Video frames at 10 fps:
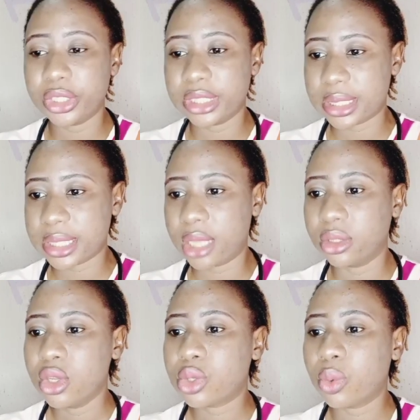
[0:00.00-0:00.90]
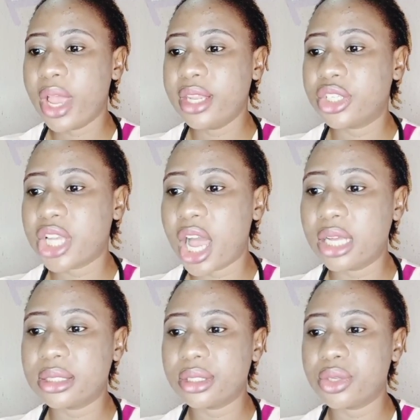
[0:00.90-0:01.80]
you understand? So when a
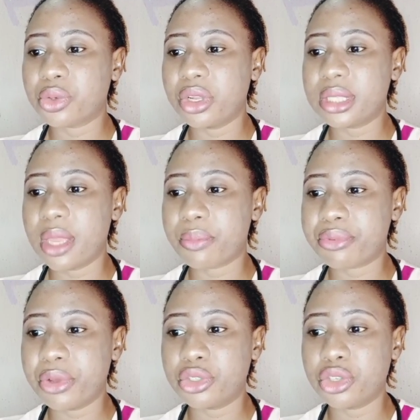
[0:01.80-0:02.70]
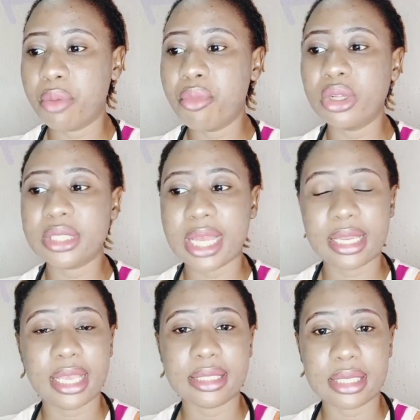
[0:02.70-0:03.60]
child is running temperature more than
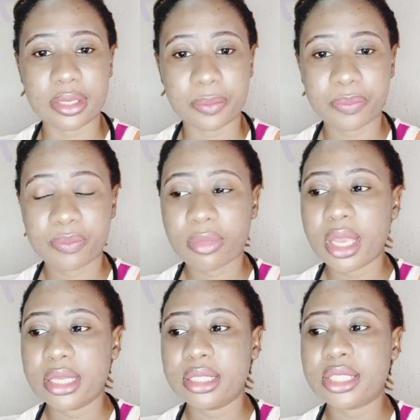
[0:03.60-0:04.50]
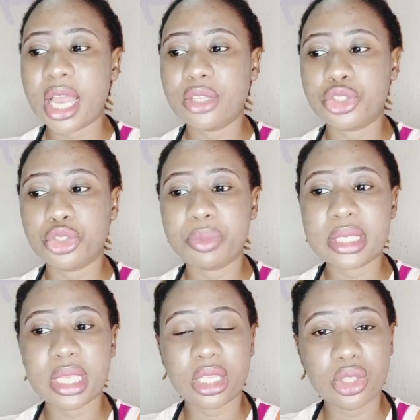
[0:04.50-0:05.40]
a day, the child should be
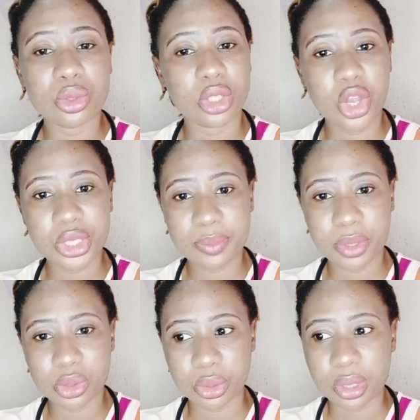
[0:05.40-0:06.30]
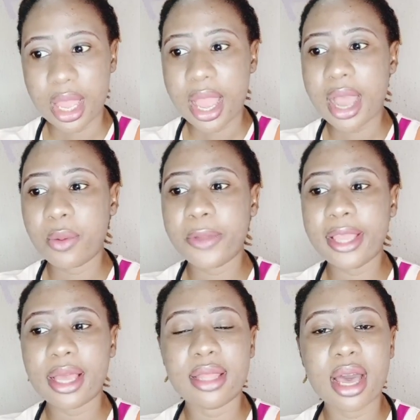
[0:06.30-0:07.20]
taken to the hospital. And
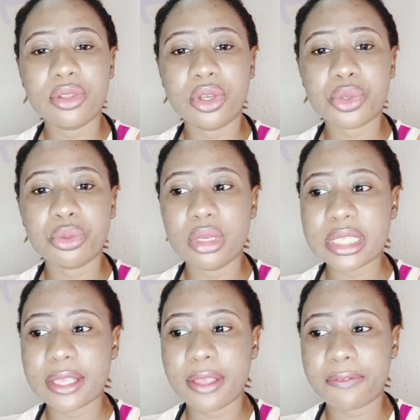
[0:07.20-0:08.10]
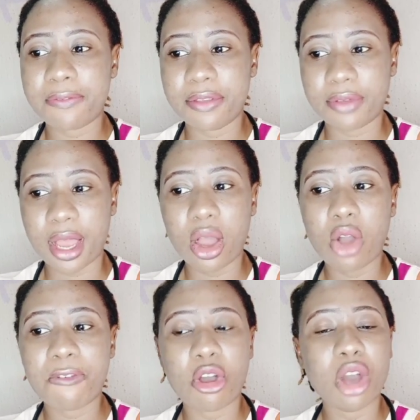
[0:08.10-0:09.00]
when an adult runs fever
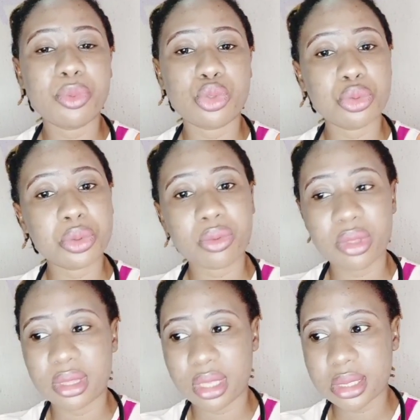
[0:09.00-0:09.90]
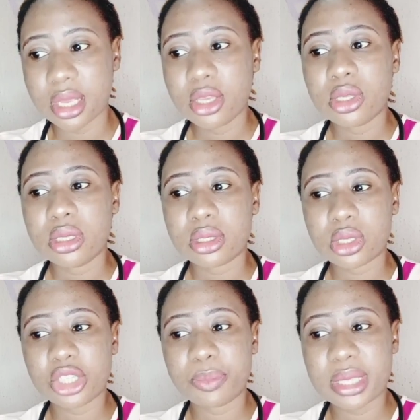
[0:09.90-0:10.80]
for up to 2 to 3 days,
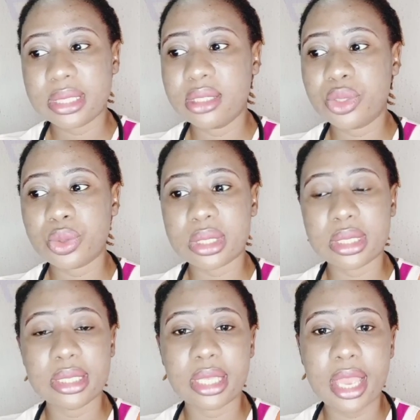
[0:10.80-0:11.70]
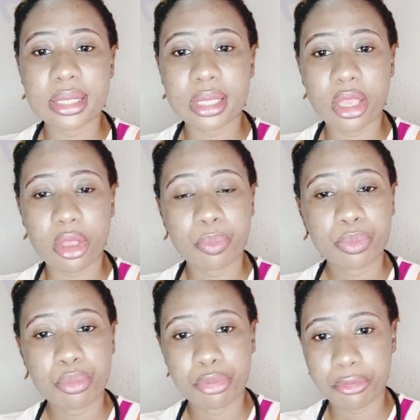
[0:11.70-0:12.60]
such person needs to see the healthcare
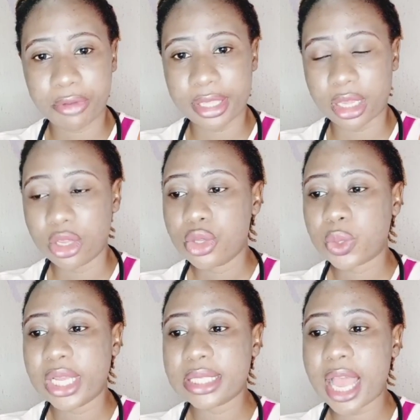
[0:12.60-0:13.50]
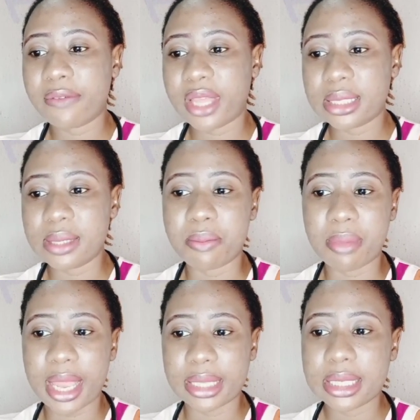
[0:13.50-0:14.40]
provider. So let's have that in
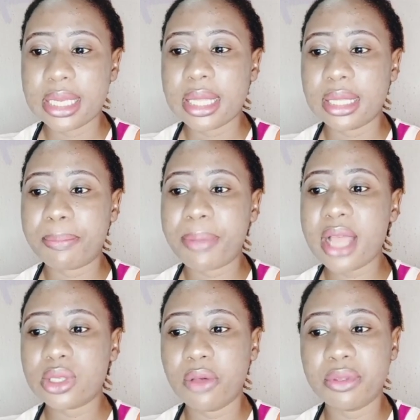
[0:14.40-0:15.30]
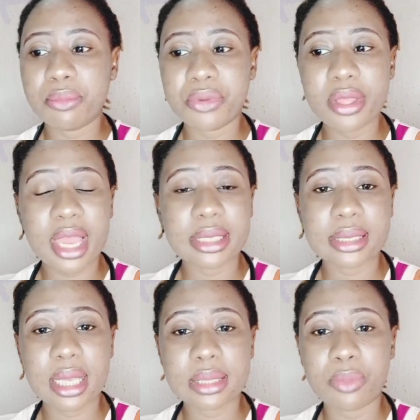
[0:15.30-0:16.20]
mind. The part of the brain that
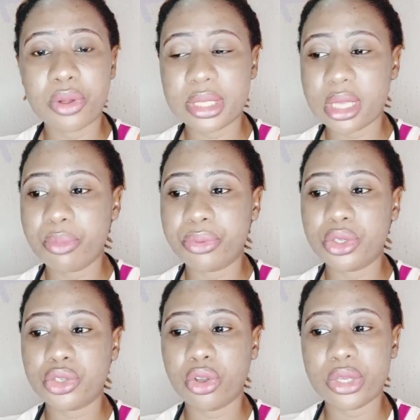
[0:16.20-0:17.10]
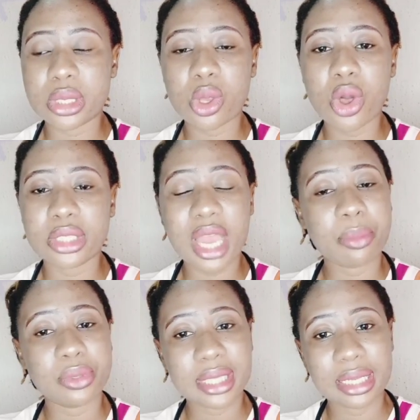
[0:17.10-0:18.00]
sets body temperature is called the
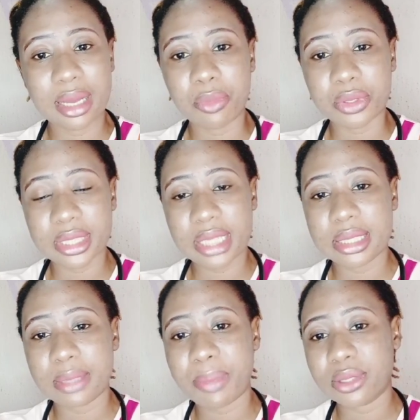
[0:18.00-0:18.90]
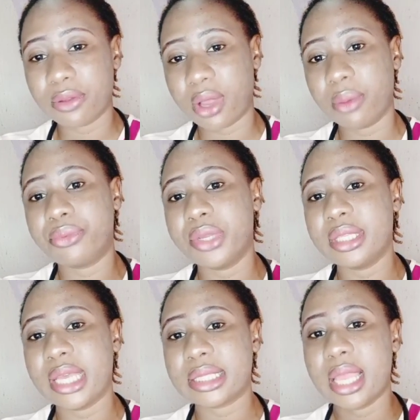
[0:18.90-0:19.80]
hypothalamus. That is a part of our brain
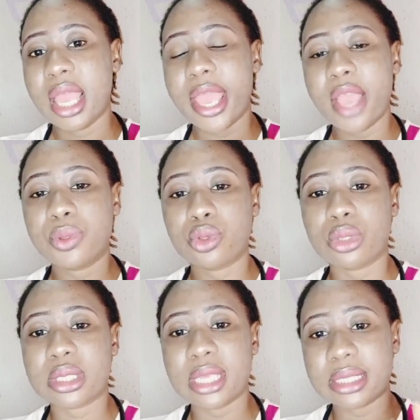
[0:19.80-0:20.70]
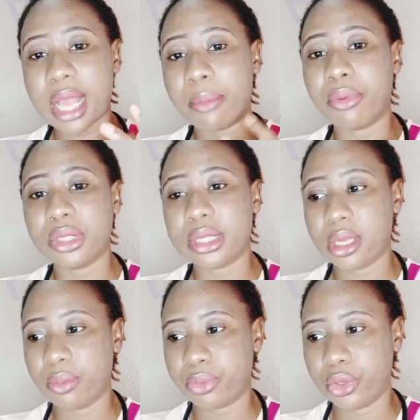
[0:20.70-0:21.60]
that helps to set our body
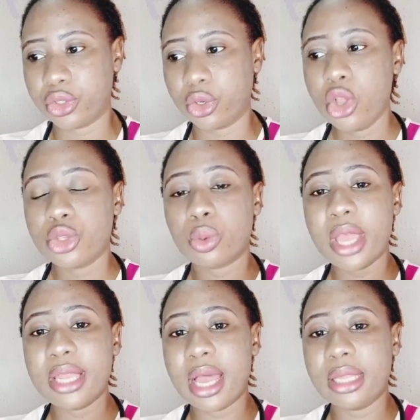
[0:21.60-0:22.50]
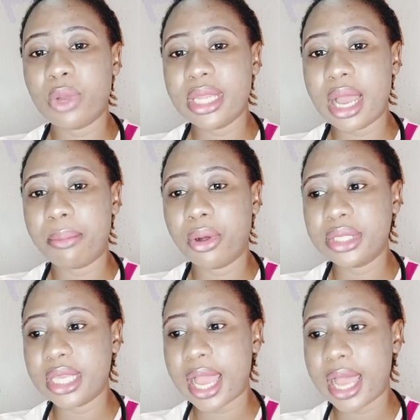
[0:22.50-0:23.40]
temperature. So when our
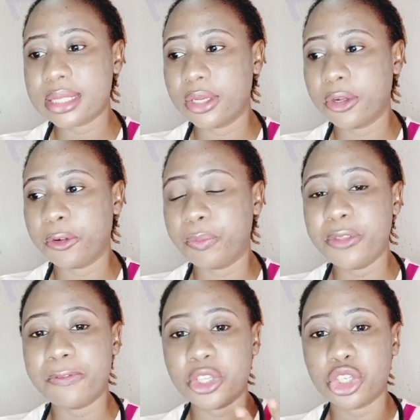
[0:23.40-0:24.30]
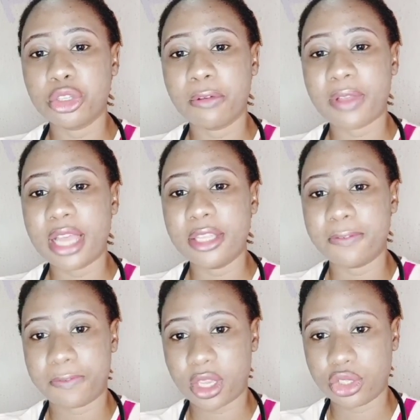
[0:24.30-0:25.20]
body has an invasion of an
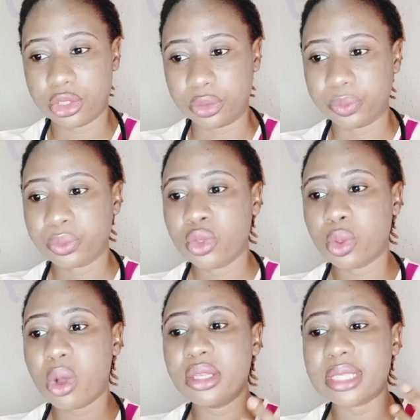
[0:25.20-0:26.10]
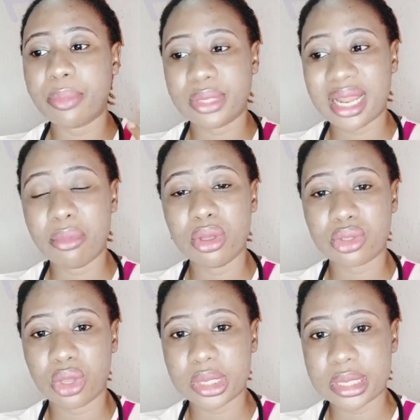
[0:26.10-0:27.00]
infection, so what this hypothalamus
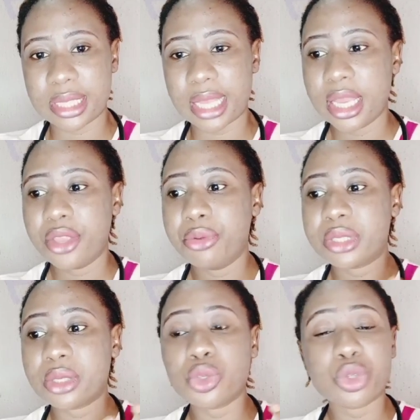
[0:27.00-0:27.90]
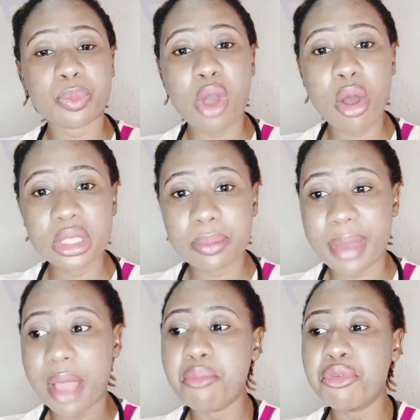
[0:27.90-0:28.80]
does is that it responds
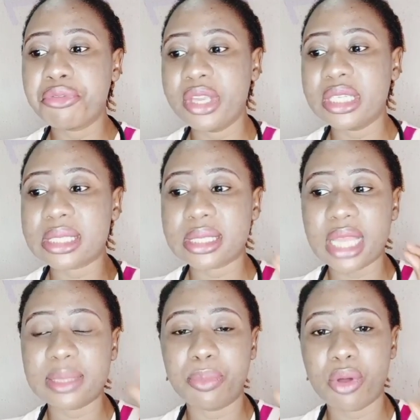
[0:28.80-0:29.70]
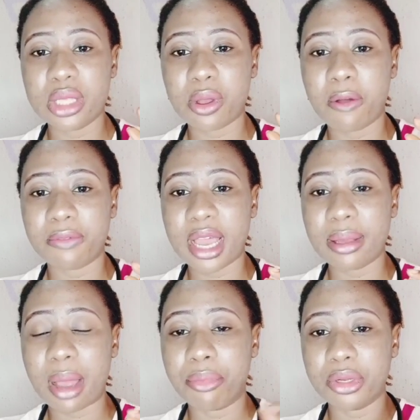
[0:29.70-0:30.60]
by moving the set point of
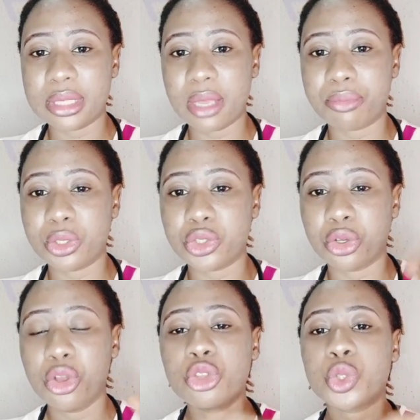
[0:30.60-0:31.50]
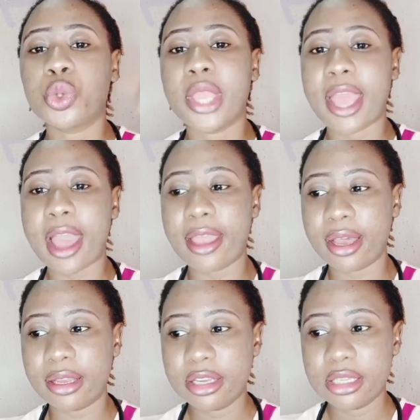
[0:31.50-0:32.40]
that our body temperature to a
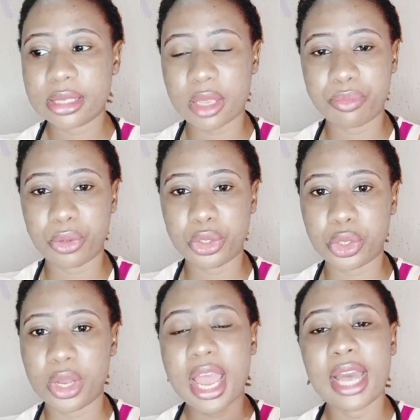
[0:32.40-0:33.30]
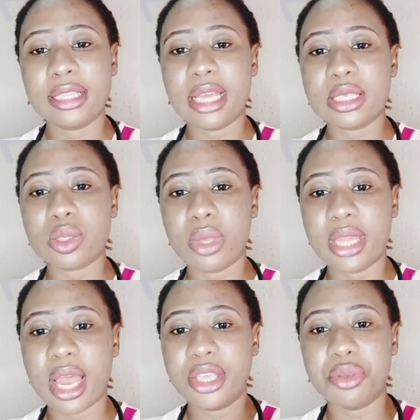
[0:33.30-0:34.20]
higher temperature, and that is
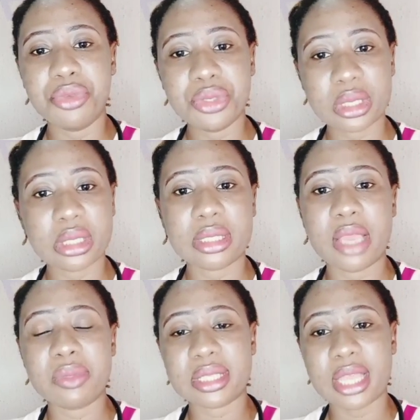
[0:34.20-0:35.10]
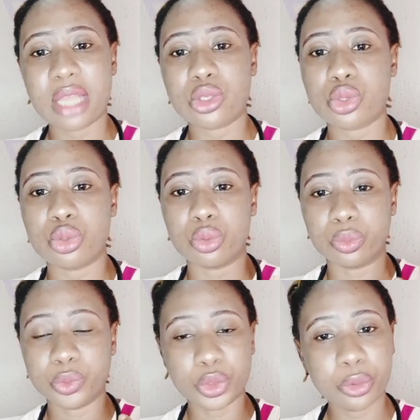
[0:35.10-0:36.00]
when our immune system starts to
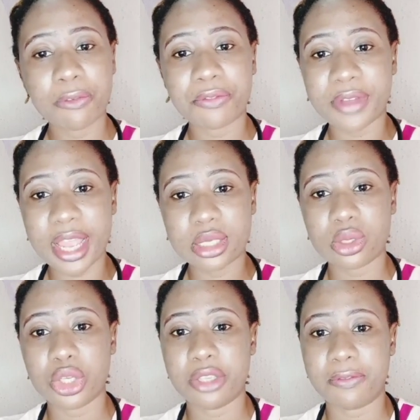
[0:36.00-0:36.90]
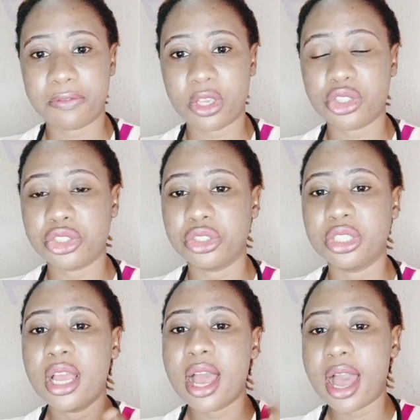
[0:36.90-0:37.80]
fight such infection,
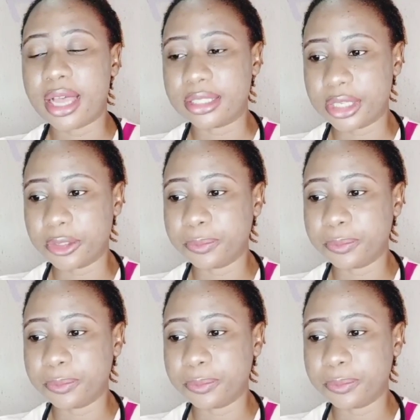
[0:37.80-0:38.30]
and